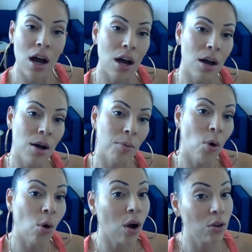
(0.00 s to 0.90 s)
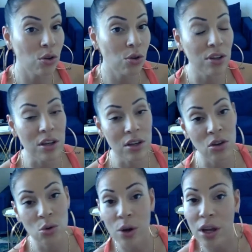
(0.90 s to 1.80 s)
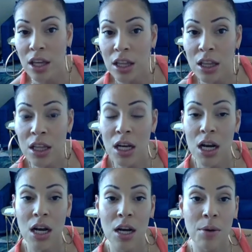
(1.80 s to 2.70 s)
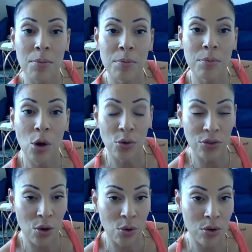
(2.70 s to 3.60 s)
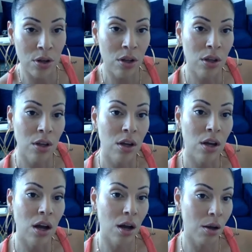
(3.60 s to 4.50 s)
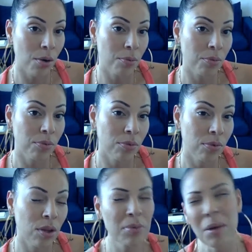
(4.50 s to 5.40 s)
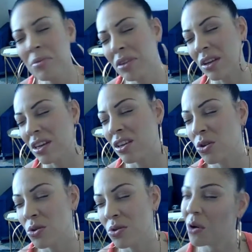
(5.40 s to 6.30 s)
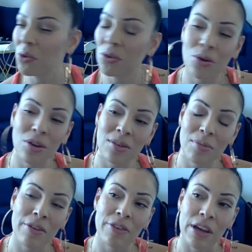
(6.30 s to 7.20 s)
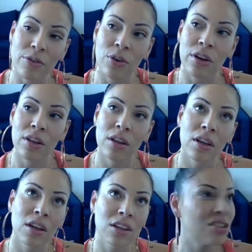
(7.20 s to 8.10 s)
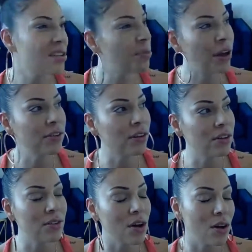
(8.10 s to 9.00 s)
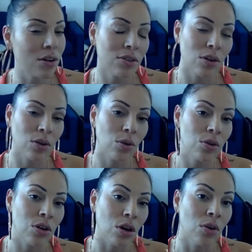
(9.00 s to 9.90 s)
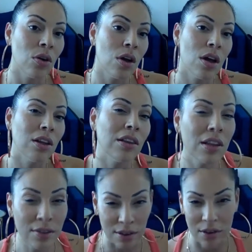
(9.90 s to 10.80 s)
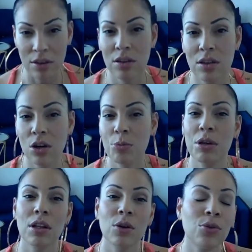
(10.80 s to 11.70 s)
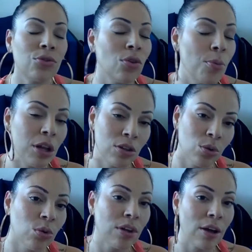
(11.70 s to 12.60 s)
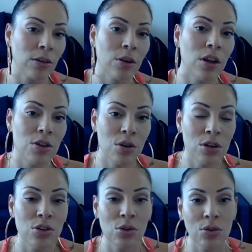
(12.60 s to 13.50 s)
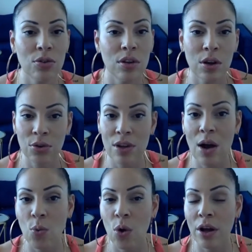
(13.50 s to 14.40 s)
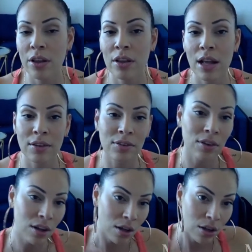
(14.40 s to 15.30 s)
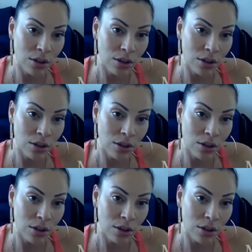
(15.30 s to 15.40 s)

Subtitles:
or I'll use the EQ in Ozone. Sometimes the EQ in Ozone isn't my favorite. Just depends on the song. So, you know, listen, you know what I mean? There's so many tools out there that you can use. There's not one that's,